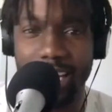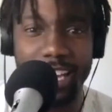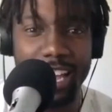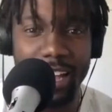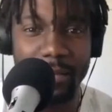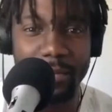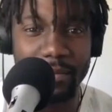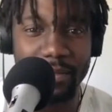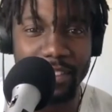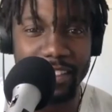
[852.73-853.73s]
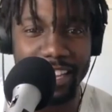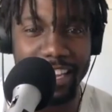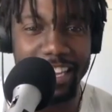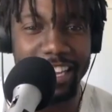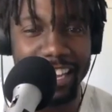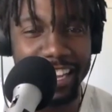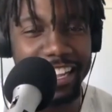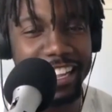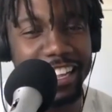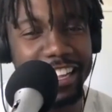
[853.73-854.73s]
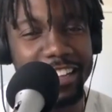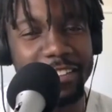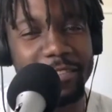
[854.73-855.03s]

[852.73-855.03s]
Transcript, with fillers: I think it's. I don't even think it's the physicals. It's like